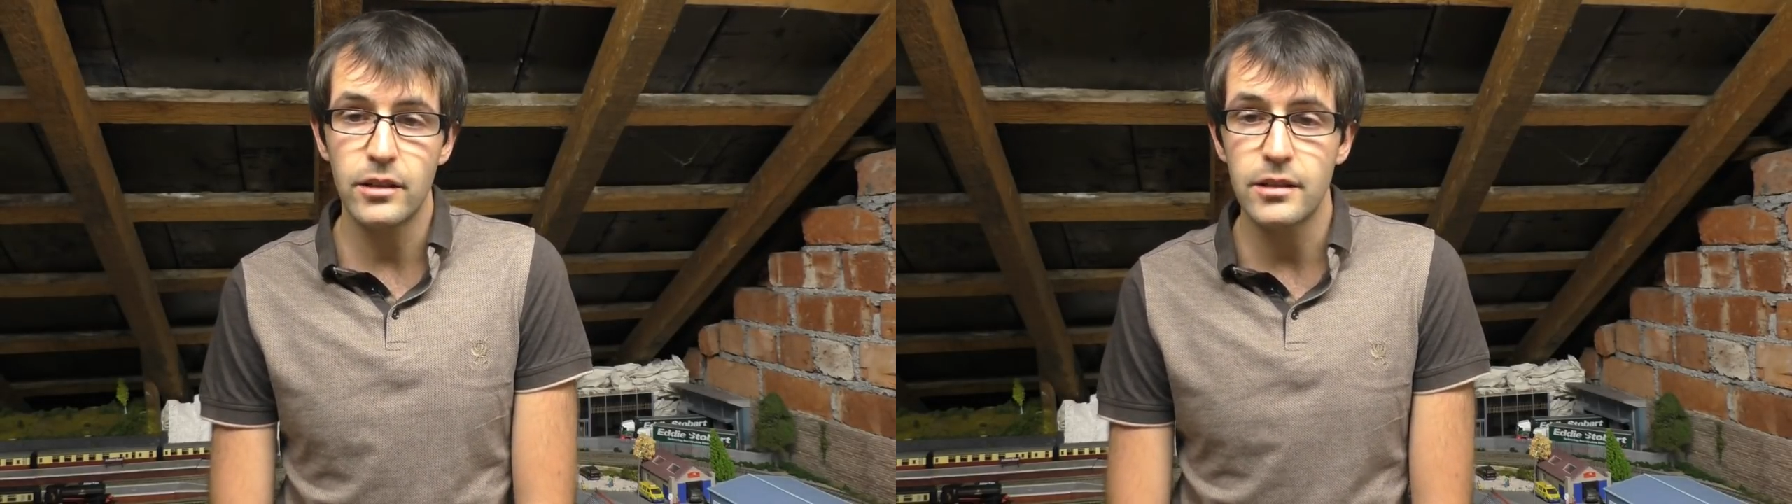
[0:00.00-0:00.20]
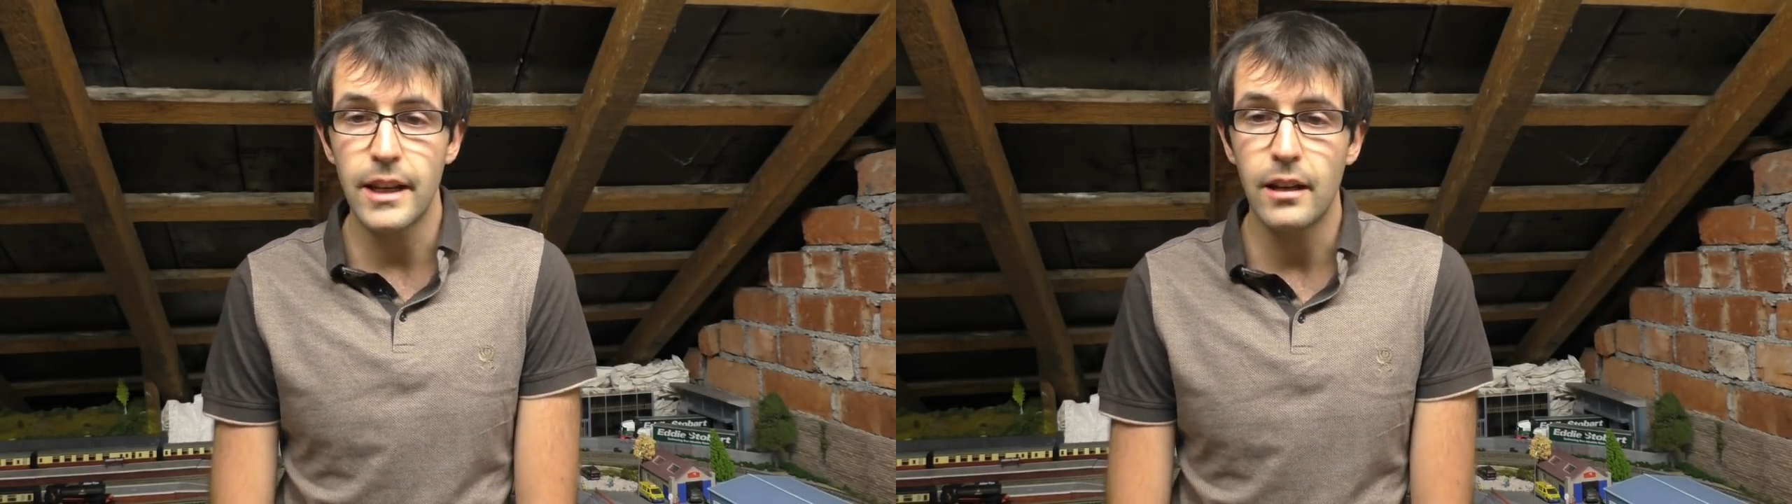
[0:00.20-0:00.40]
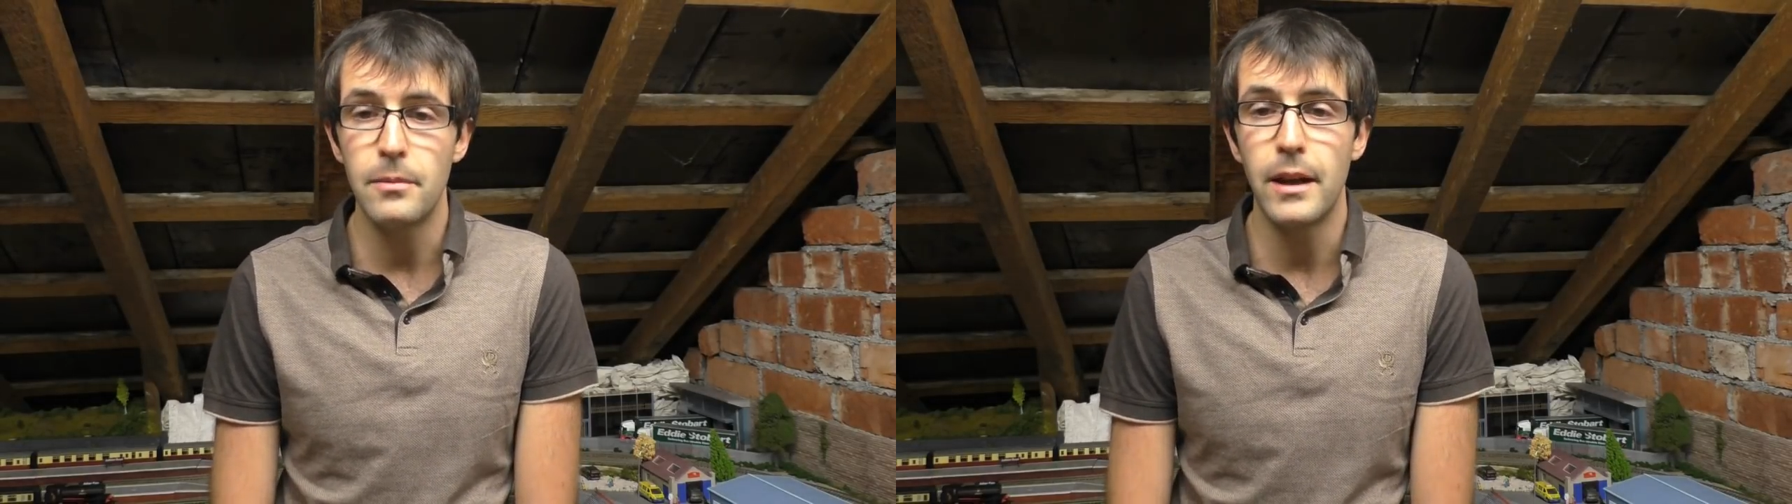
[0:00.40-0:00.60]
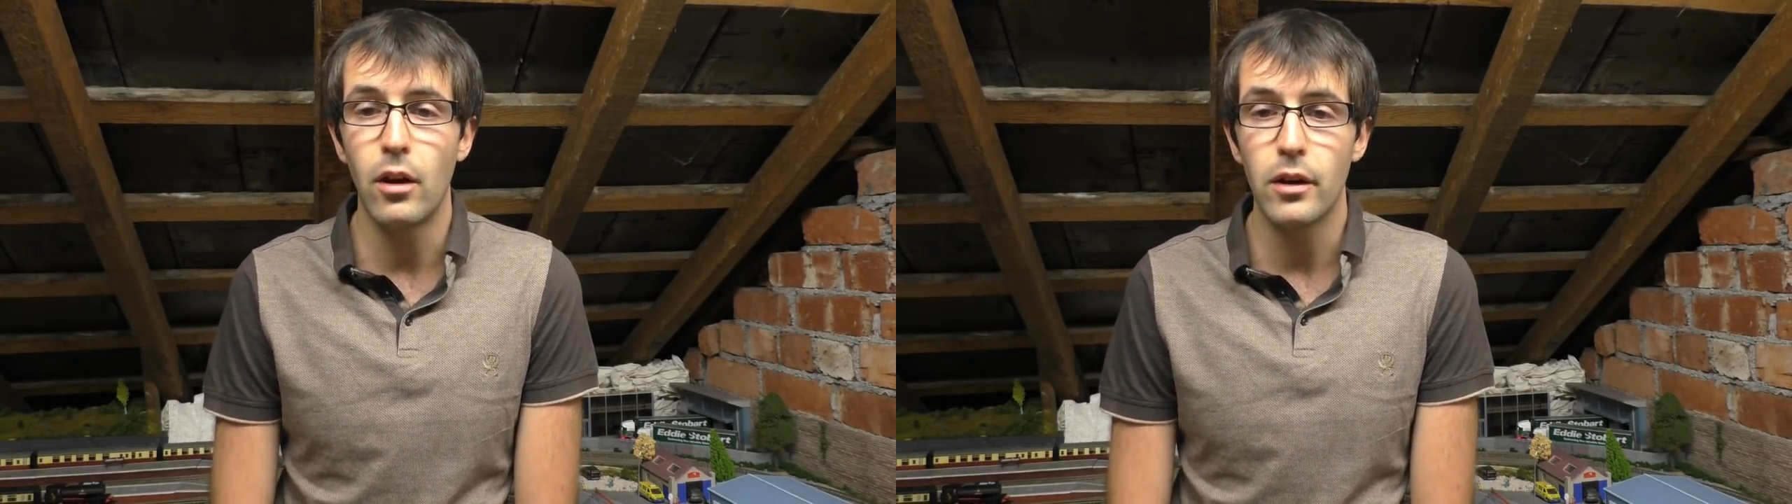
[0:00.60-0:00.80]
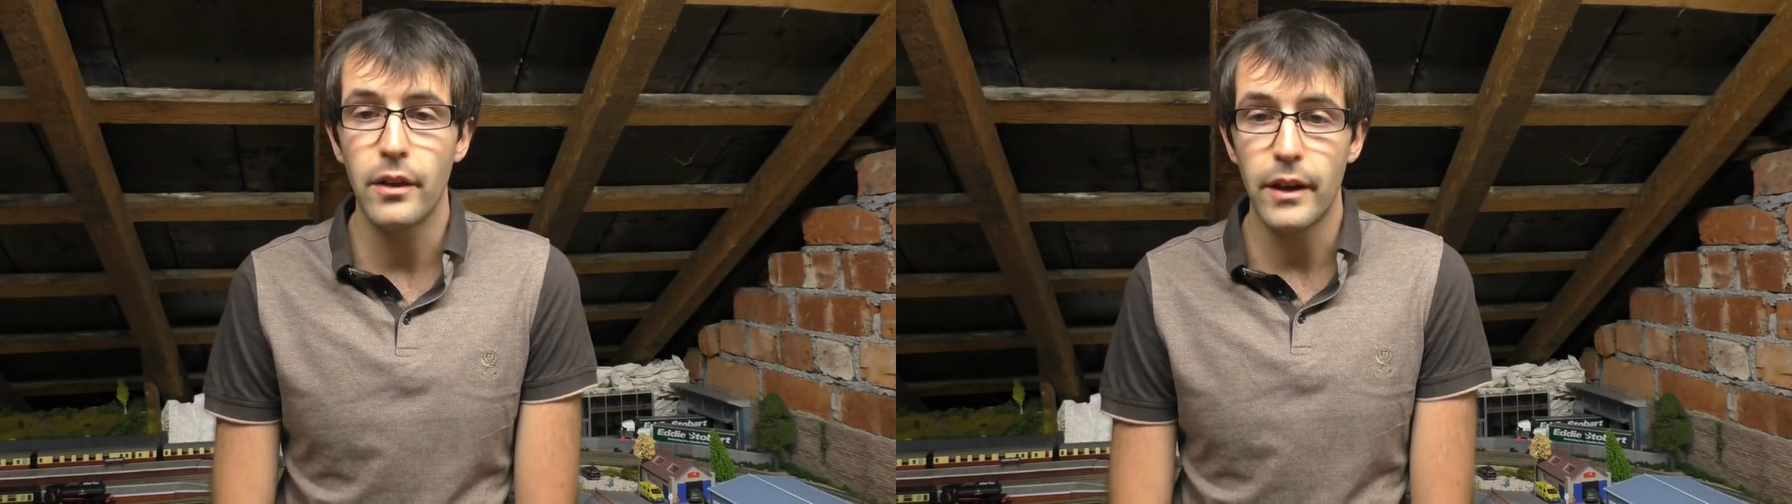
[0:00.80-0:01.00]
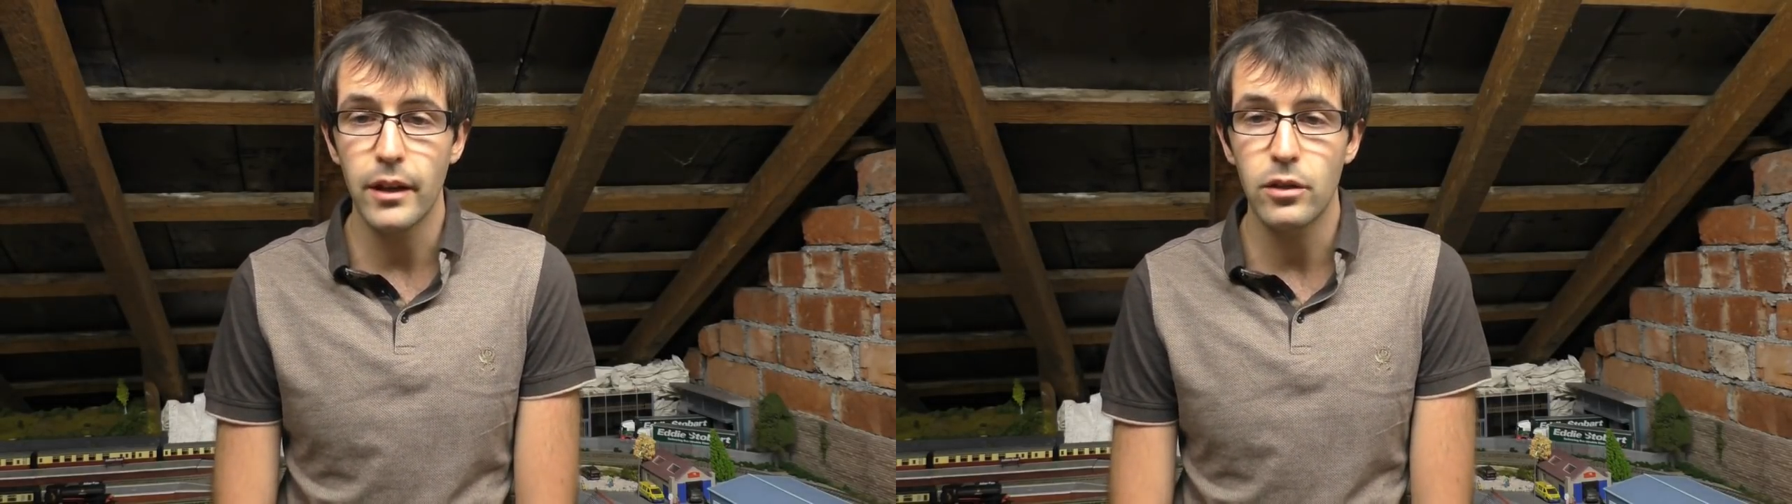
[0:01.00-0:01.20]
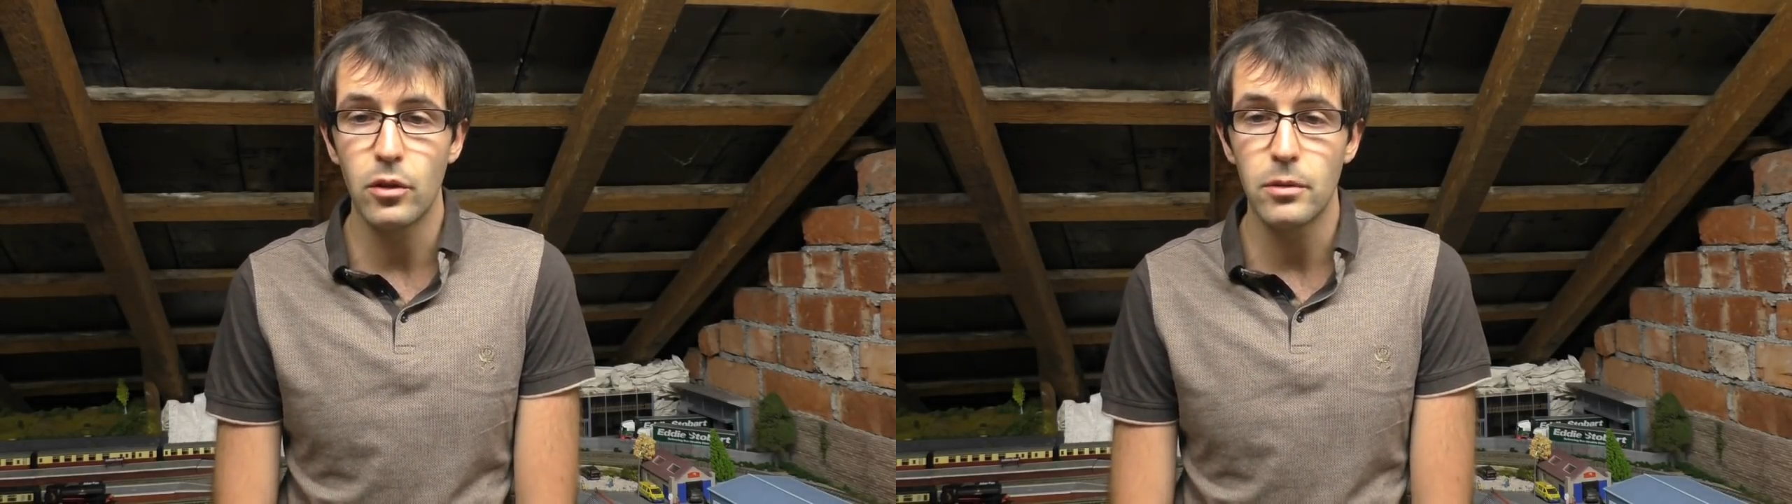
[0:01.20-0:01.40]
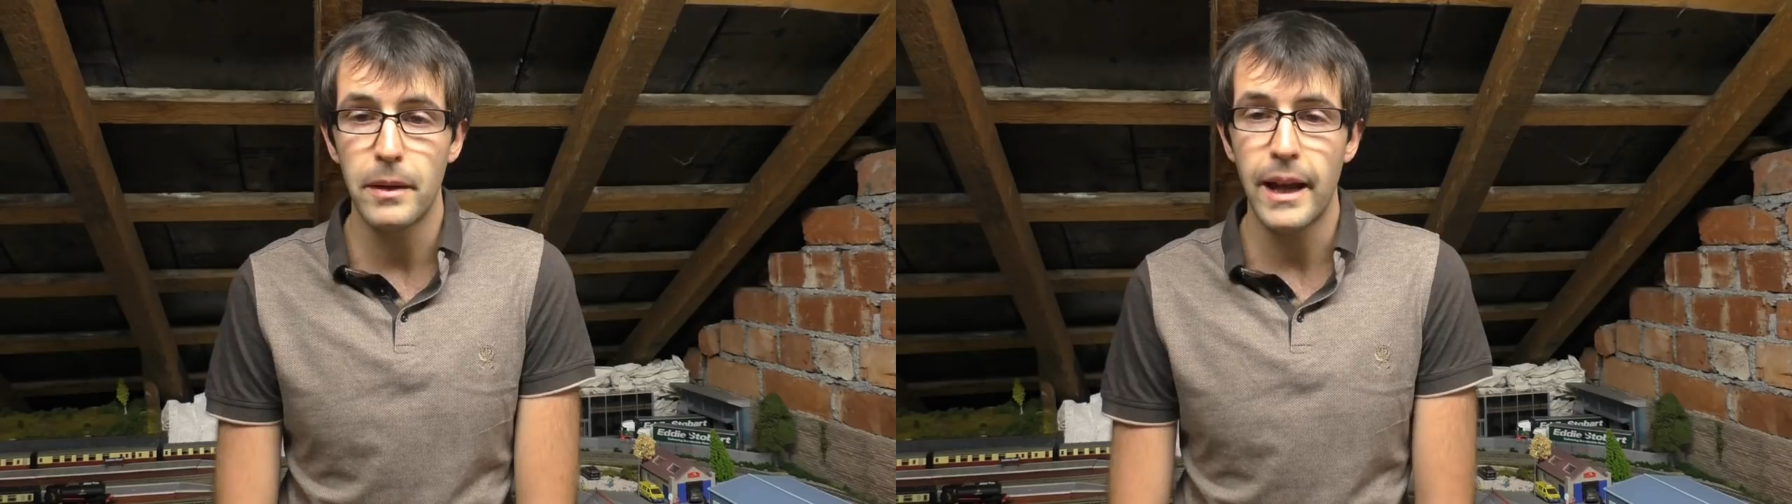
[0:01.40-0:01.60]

because it's taken a bit longer than I thought,